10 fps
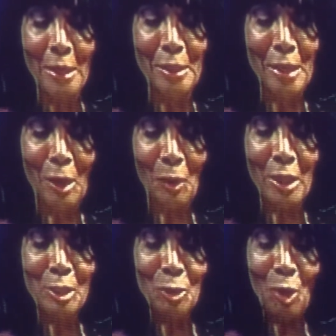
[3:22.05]
Now,
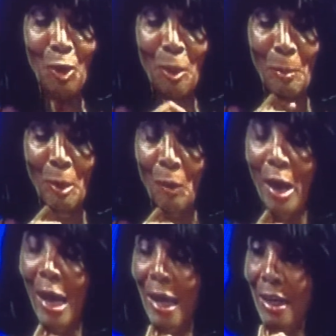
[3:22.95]
let's talk about,
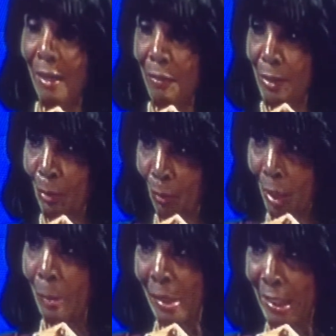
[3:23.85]
I have some
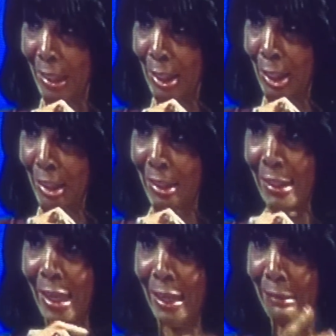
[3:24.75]
recommendations
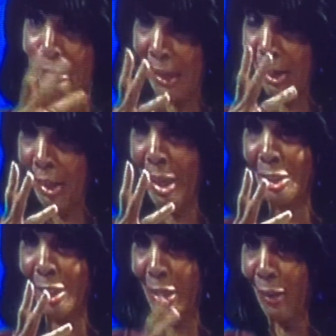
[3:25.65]
that I kind of got
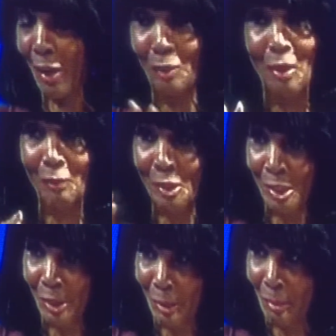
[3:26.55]
together. I don't have a
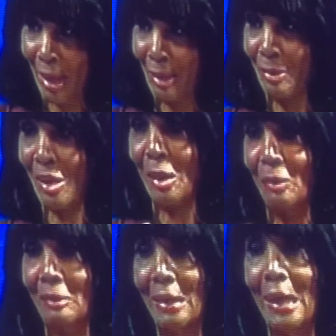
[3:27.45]
legal
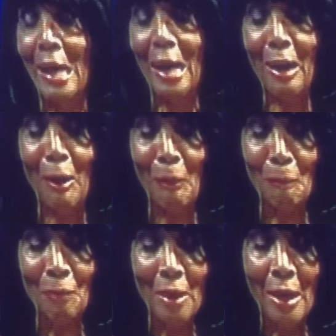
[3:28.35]
background,
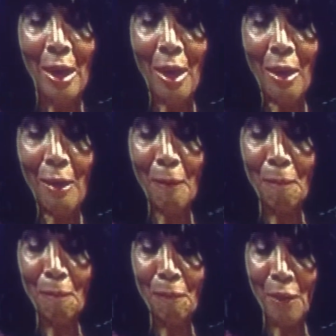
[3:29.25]

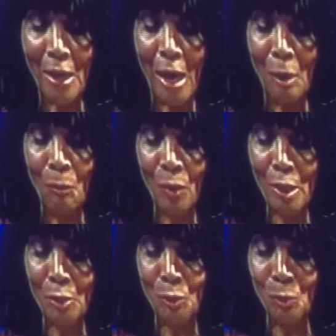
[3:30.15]
but I
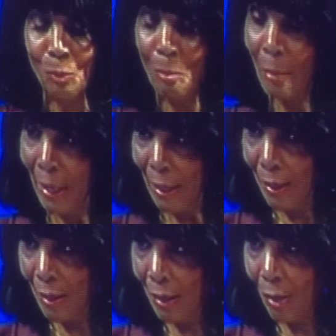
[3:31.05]
wanted to make
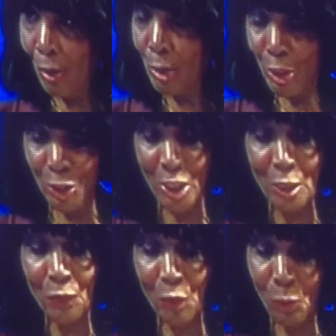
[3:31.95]
or
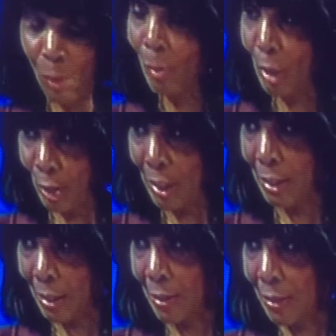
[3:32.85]
suggest for the criminal
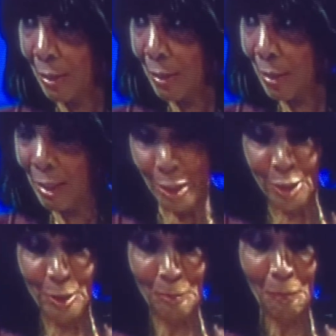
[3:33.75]
justice
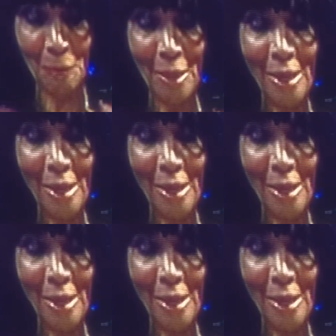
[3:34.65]
system.